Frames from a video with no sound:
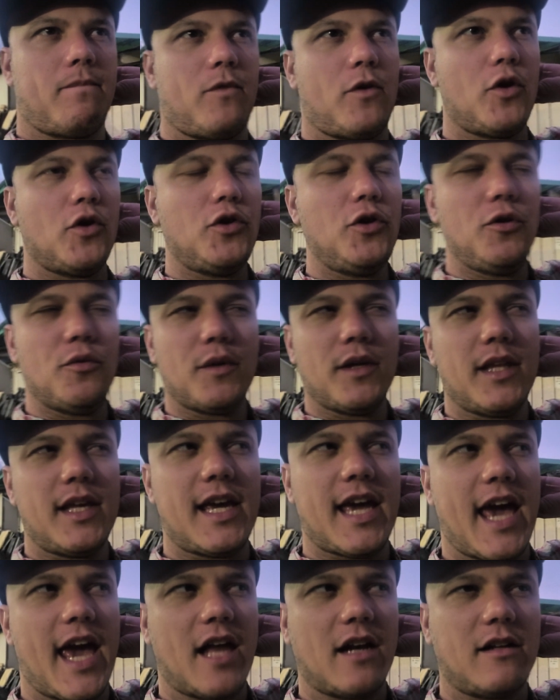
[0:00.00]
Could you
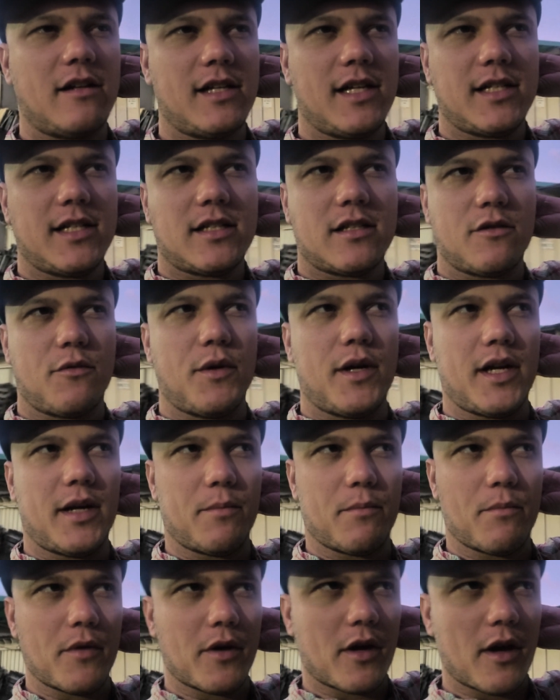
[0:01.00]
really handle it when
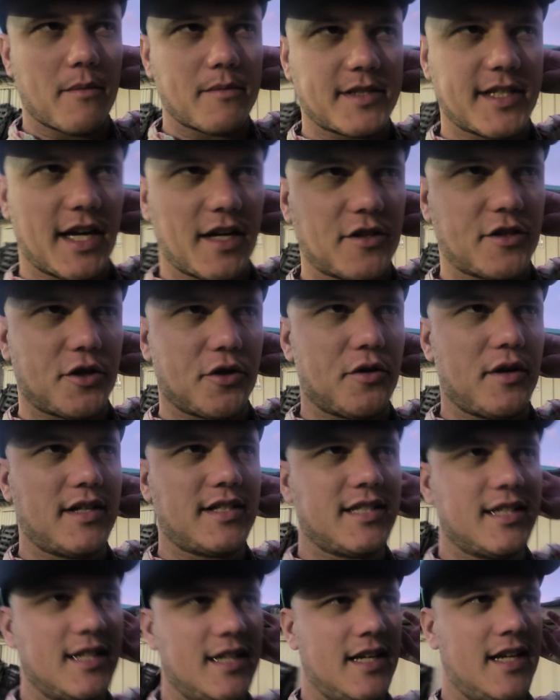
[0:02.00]
it comes down to
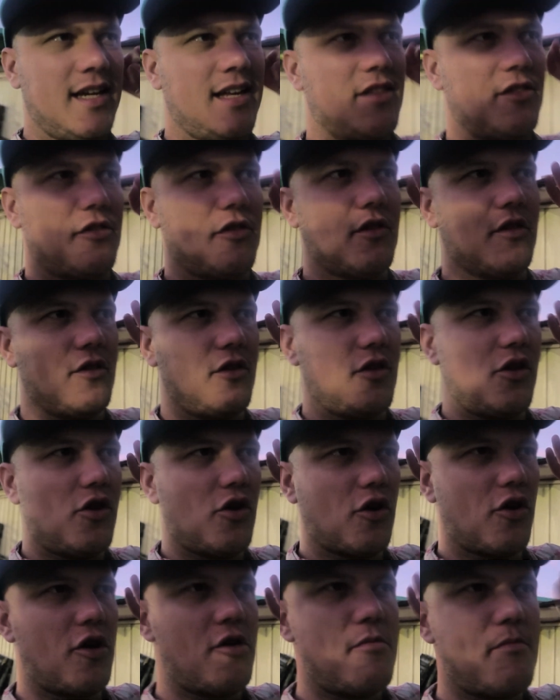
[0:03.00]
it?
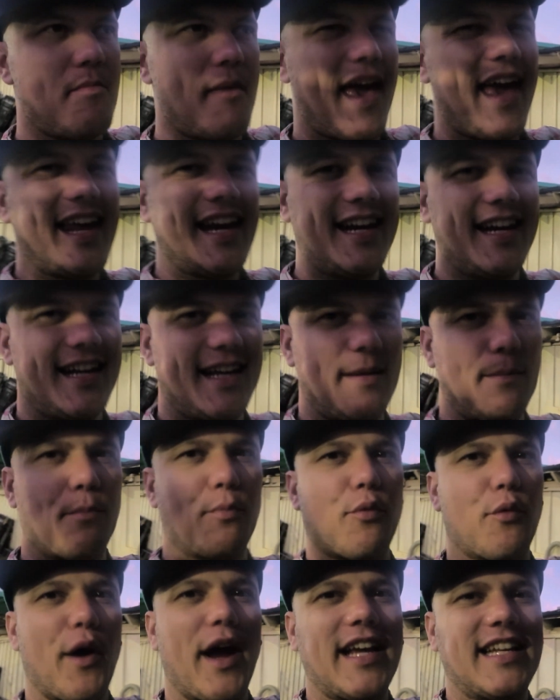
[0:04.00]
Your humanity
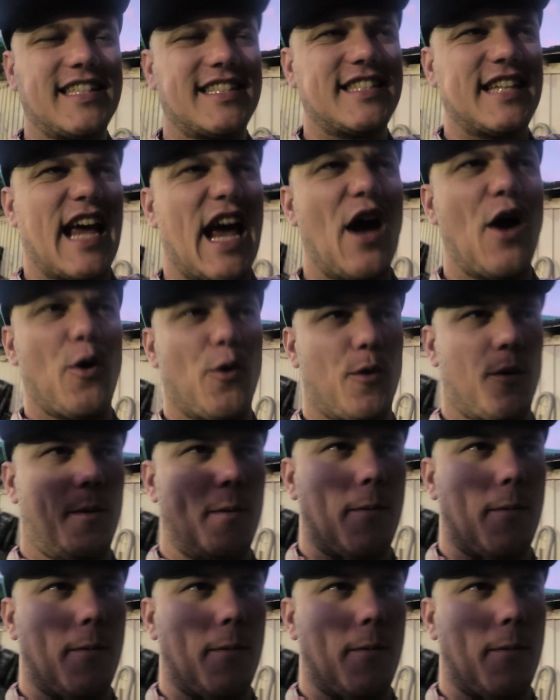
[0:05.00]
breaks down.